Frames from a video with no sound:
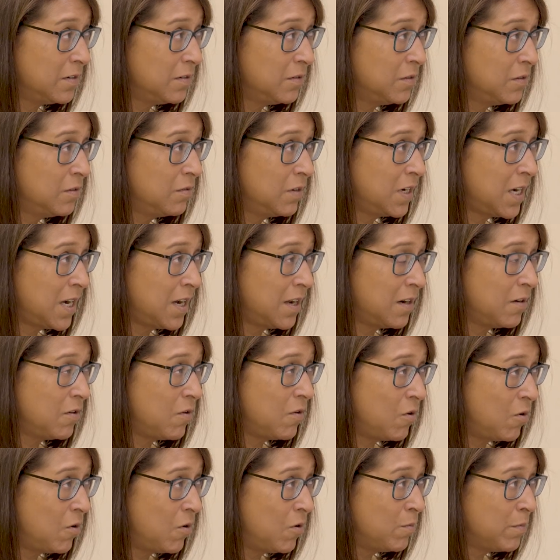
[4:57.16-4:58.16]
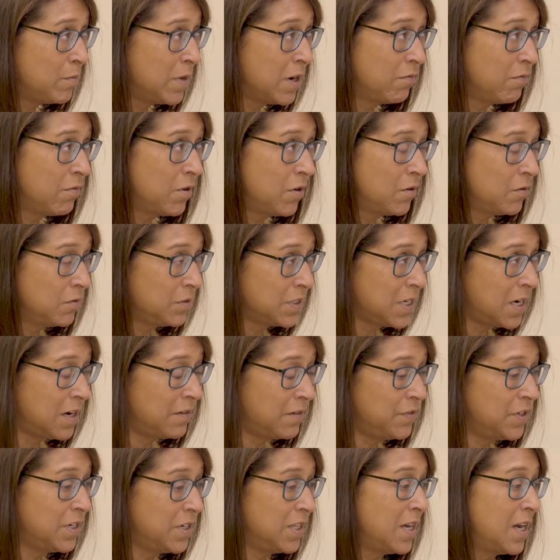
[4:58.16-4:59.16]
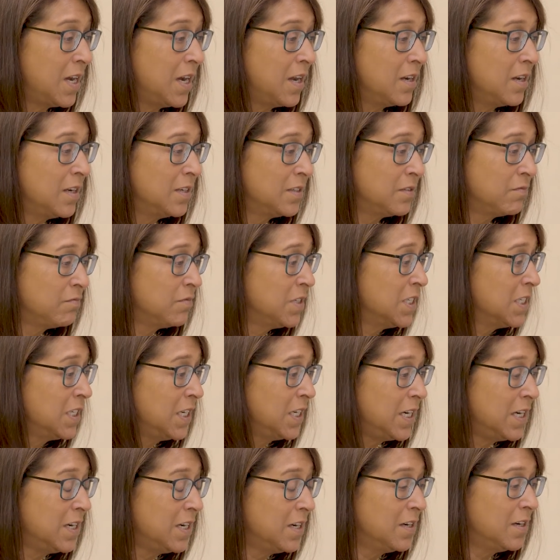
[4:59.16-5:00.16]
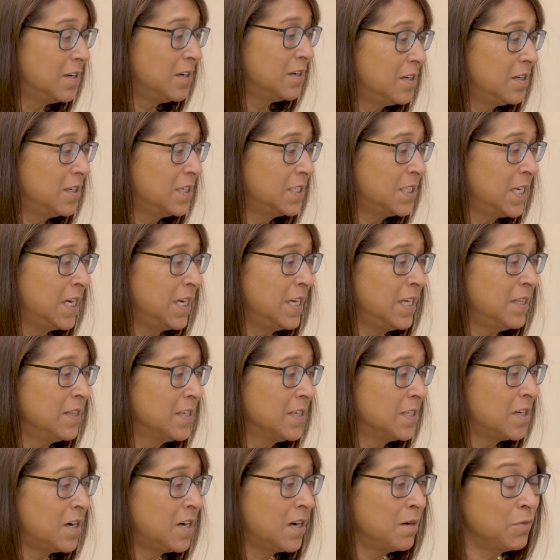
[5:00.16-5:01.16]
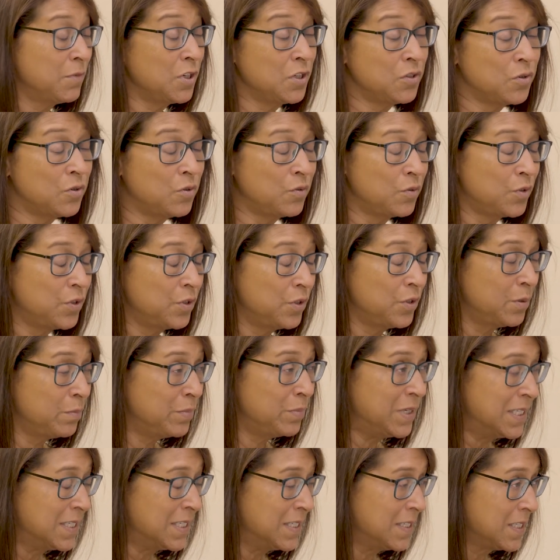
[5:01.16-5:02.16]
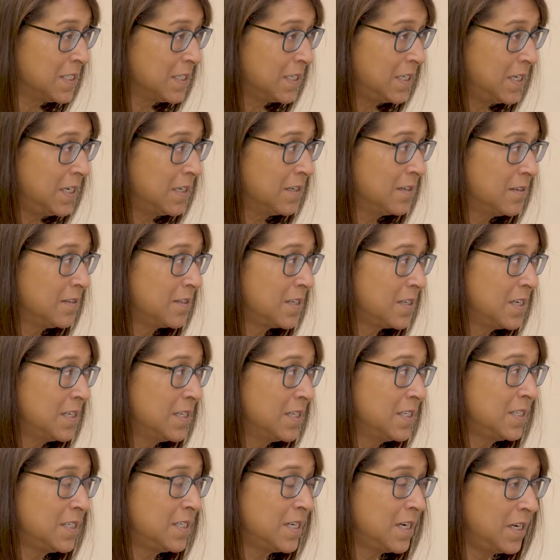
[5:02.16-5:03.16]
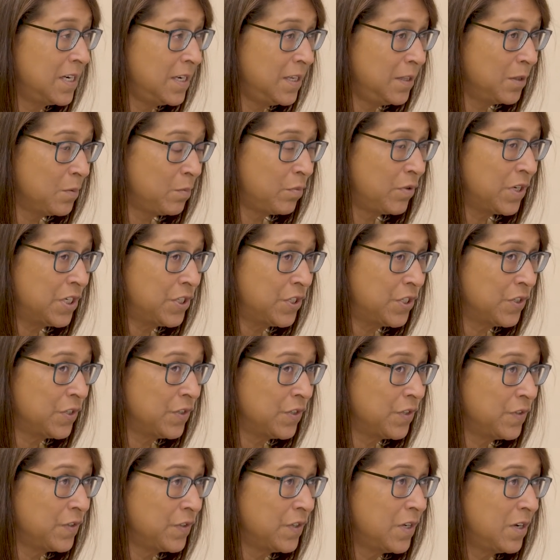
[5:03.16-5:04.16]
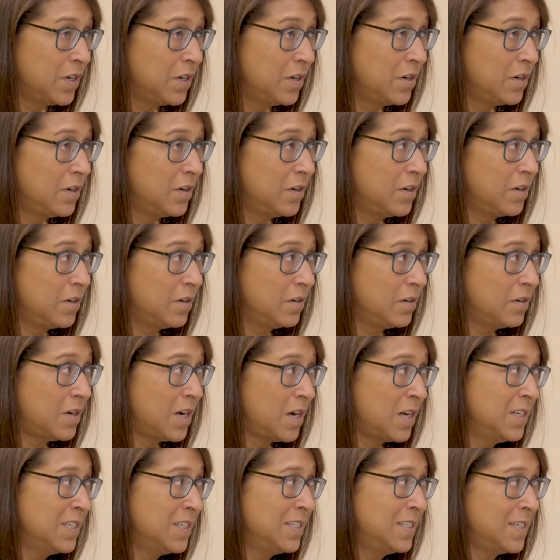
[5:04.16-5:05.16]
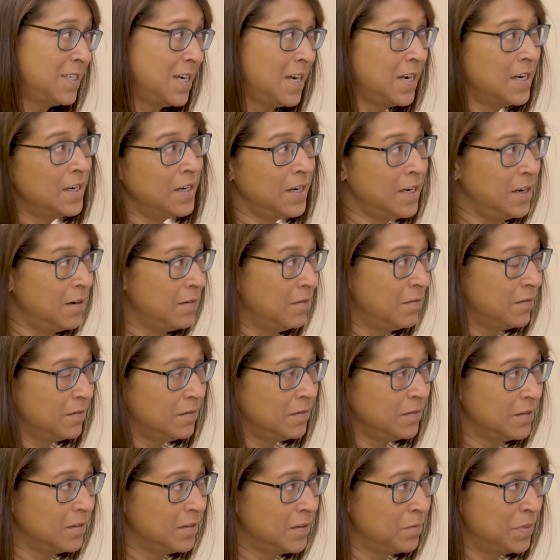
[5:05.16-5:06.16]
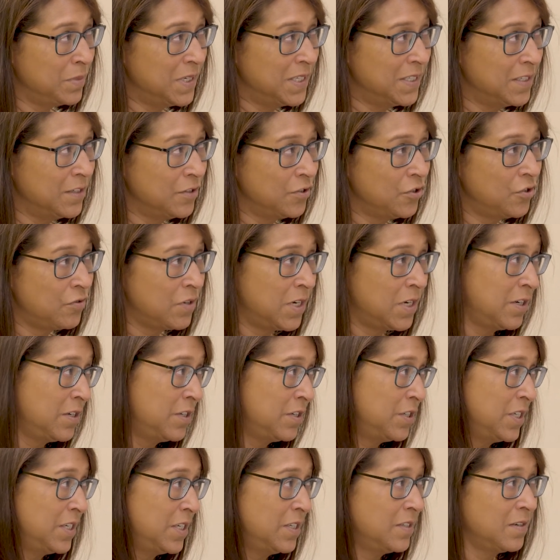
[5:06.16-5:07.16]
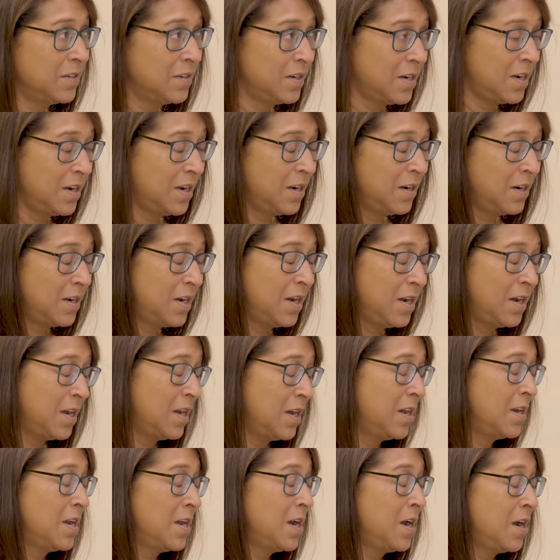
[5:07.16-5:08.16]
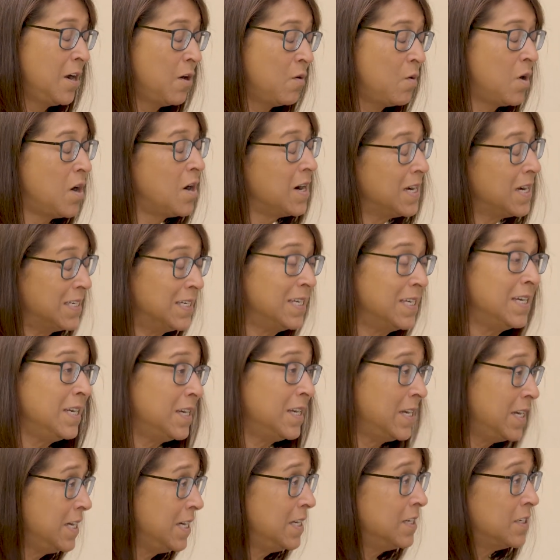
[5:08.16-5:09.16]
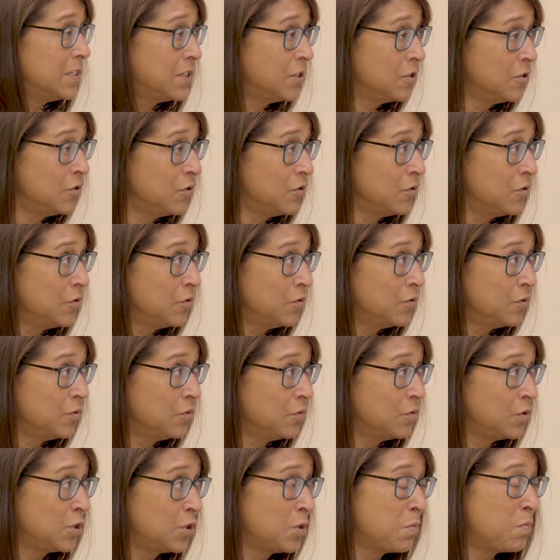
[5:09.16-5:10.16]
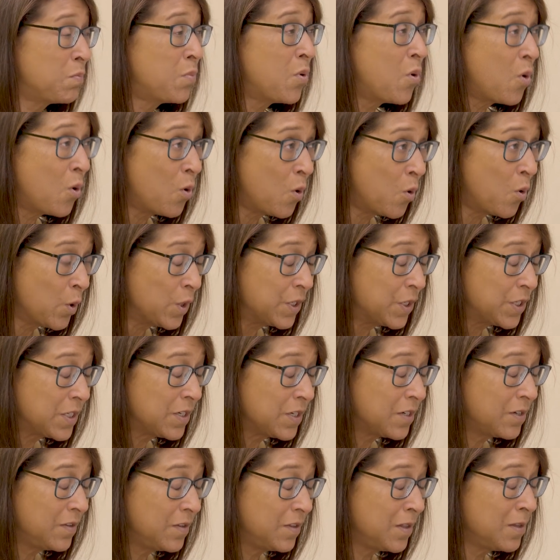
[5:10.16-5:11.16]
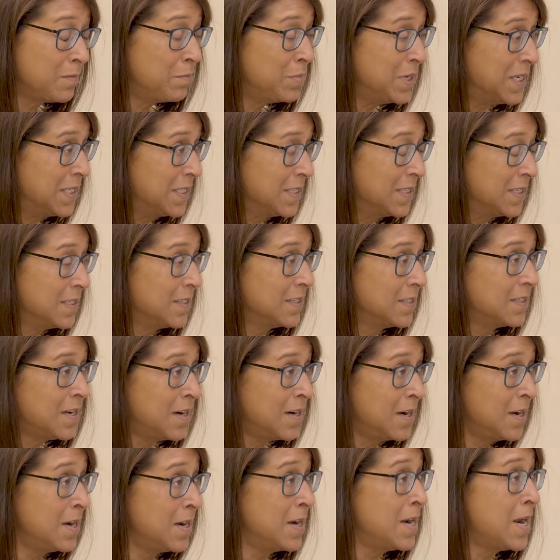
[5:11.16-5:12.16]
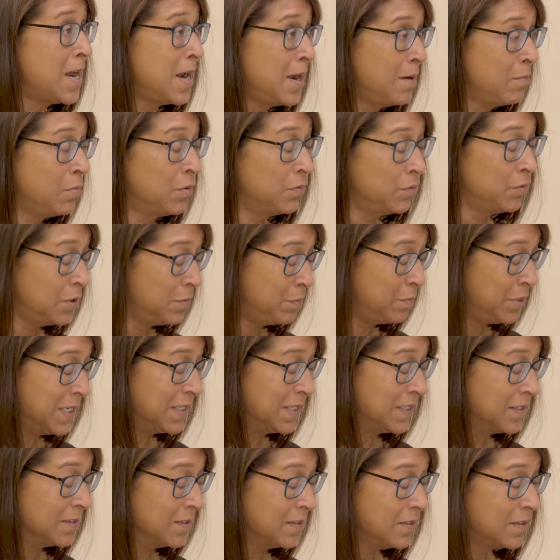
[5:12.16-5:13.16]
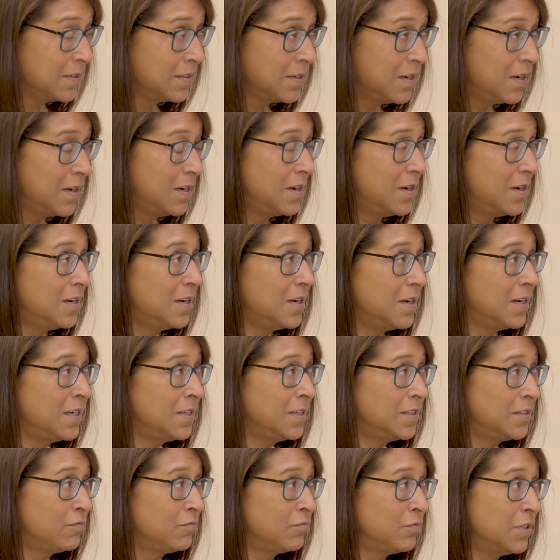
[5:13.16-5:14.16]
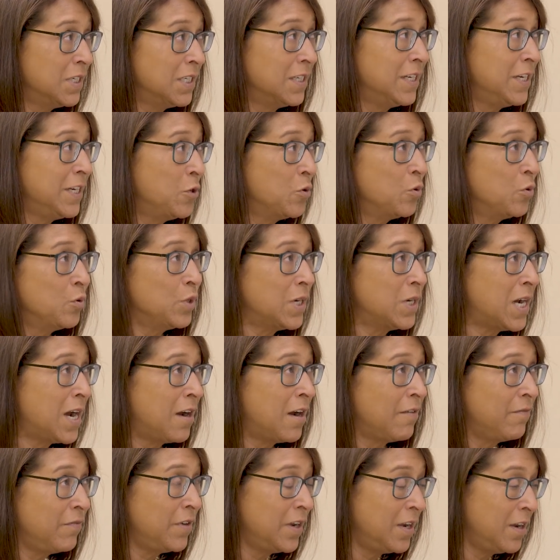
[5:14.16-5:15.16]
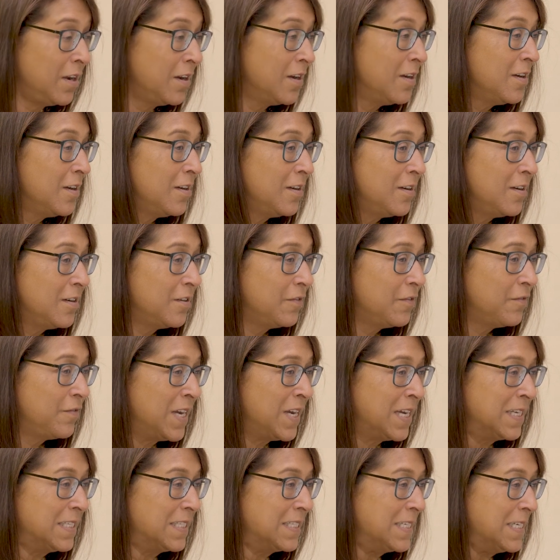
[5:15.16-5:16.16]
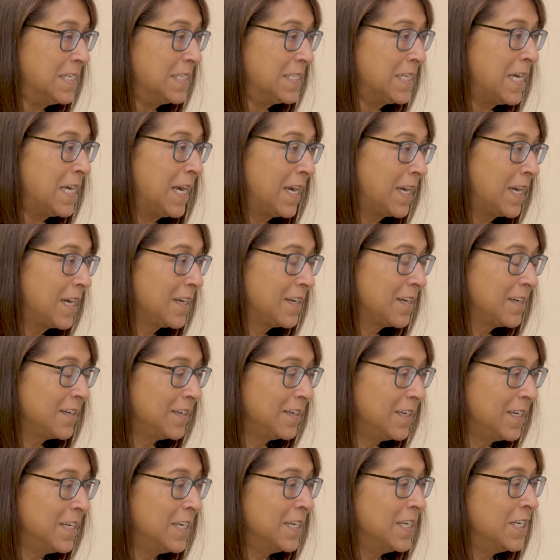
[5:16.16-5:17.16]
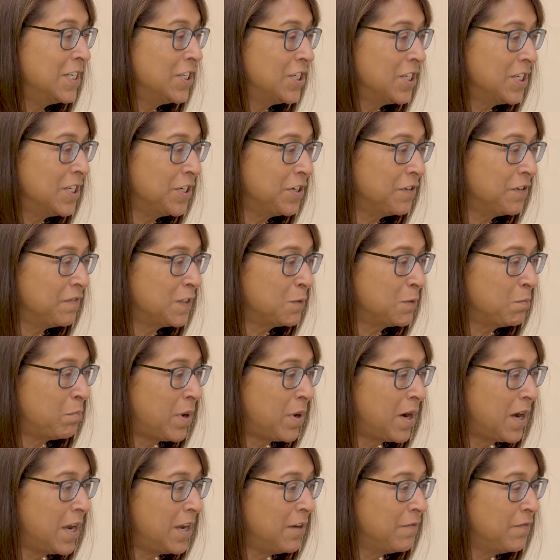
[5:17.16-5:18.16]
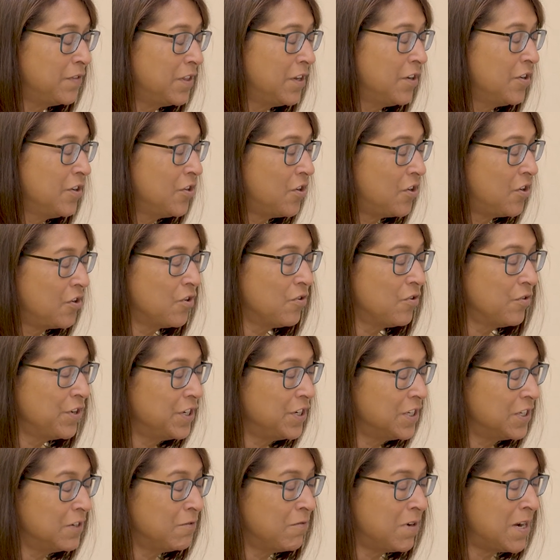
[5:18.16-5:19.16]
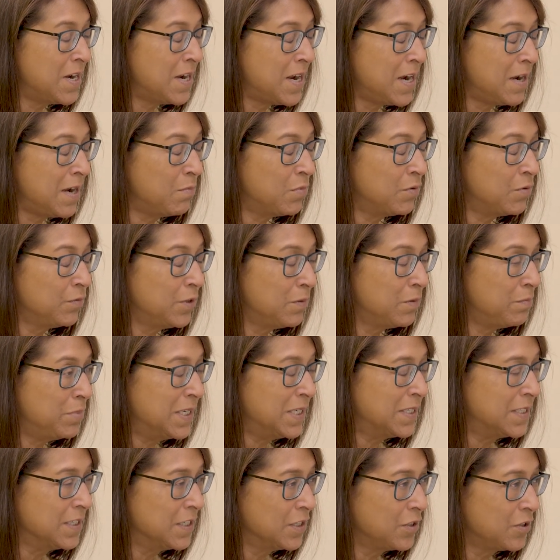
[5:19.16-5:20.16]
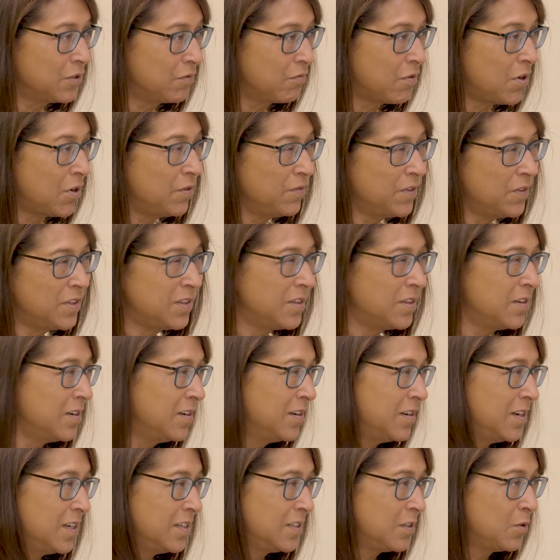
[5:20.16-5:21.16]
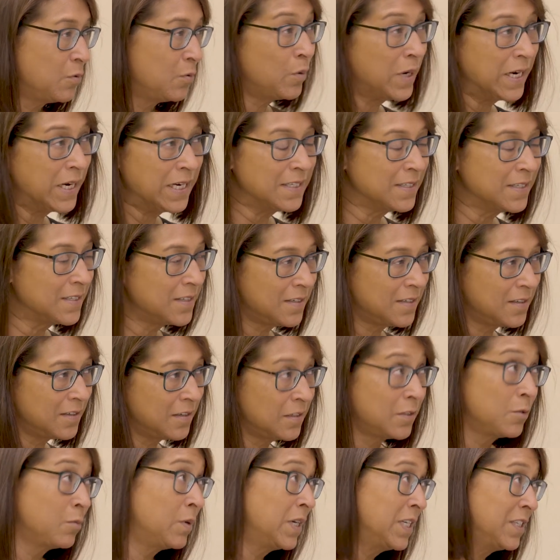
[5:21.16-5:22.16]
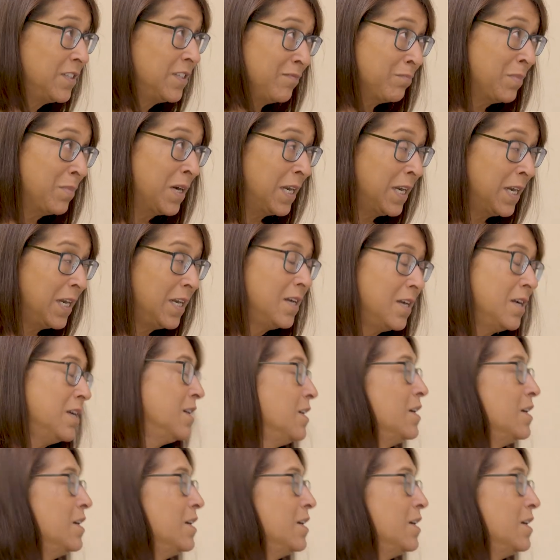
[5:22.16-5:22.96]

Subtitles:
look at all my roles after that, it's really taking the time to talk to the business leaders, understanding the pressures, understanding the business strategies and how IT need to support the business and enable the business. It's really good having fancy tech initiatives, but if they're not going to enable the business growth, then it's a waste. It's a waste of money.